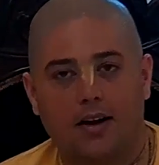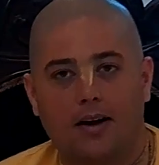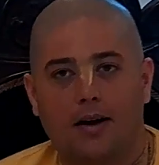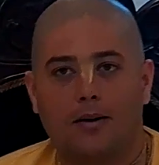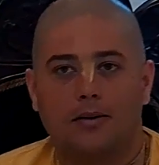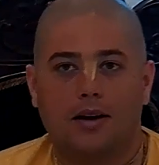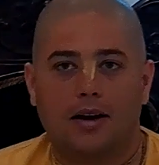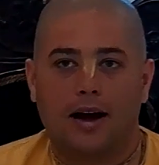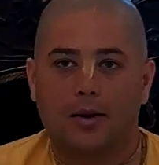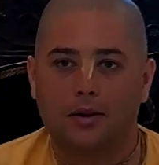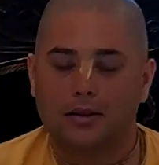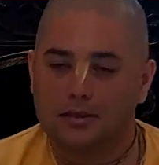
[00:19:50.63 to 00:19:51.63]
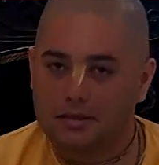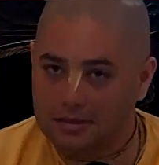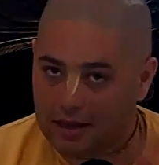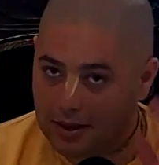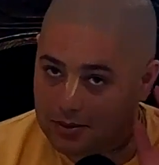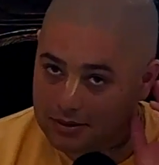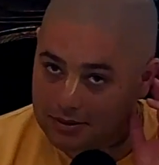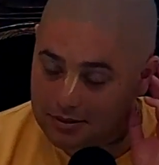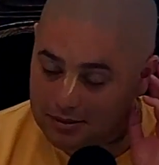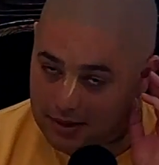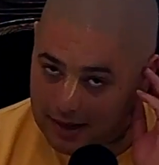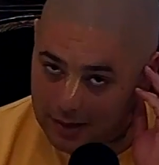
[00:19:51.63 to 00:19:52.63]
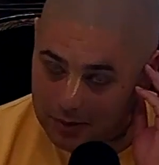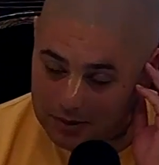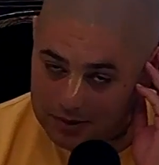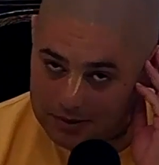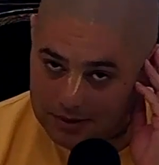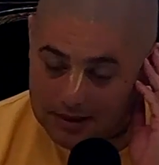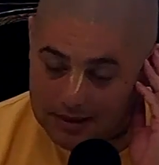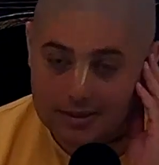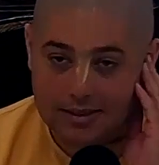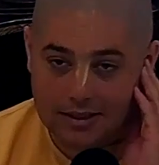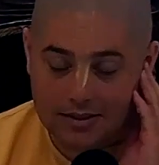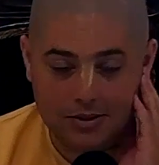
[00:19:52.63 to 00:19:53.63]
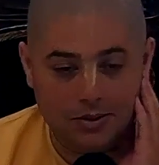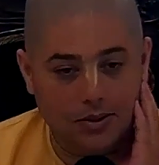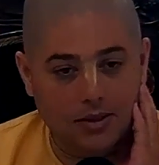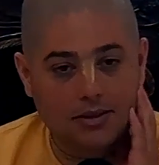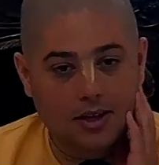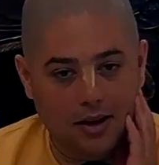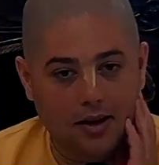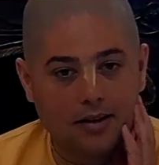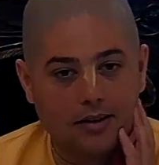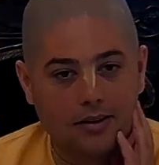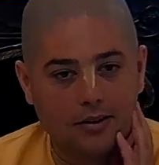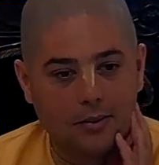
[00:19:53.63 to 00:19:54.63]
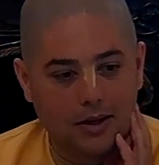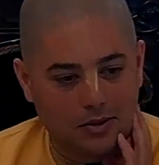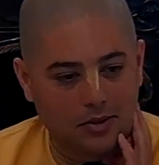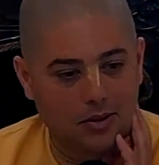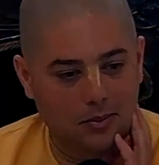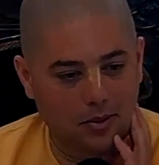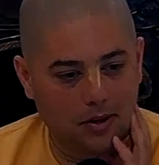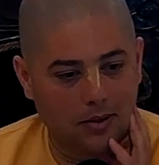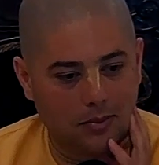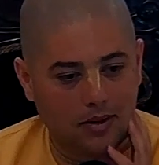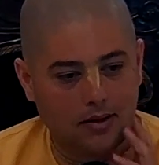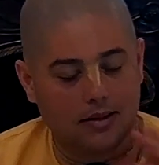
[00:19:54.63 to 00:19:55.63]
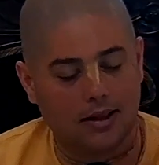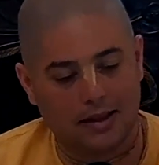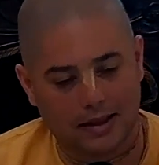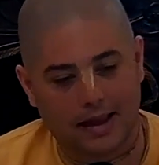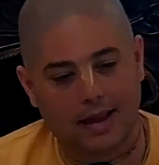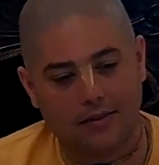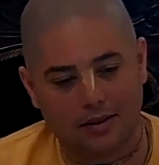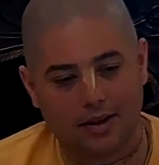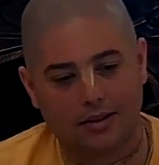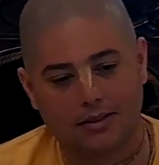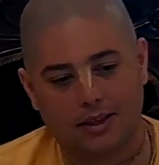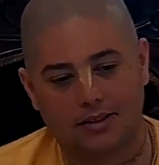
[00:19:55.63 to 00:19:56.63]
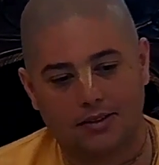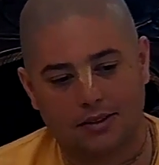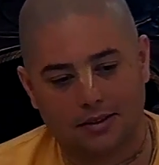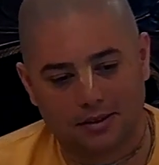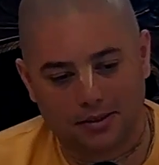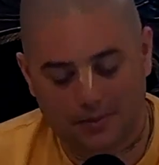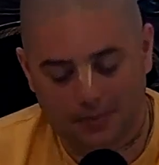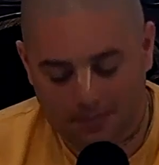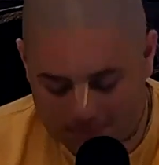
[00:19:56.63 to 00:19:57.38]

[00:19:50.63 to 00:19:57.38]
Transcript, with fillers: Uh, I was I was I was listening to a talk by Srila Prabhupada that he gave in Los Angeles